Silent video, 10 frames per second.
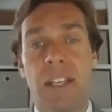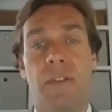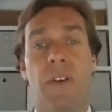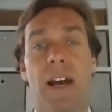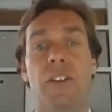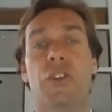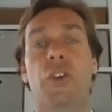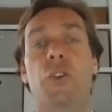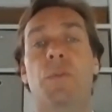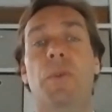to find
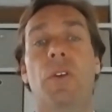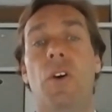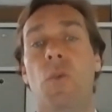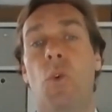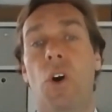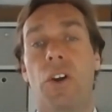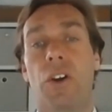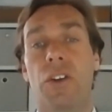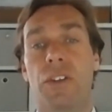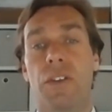suitable
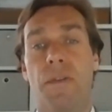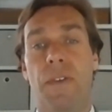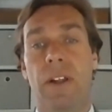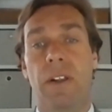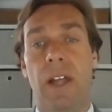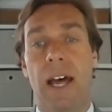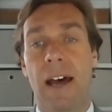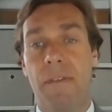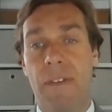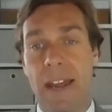workers to fill
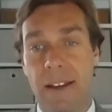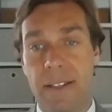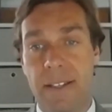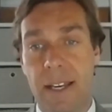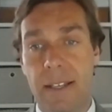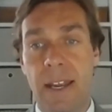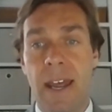vacancies.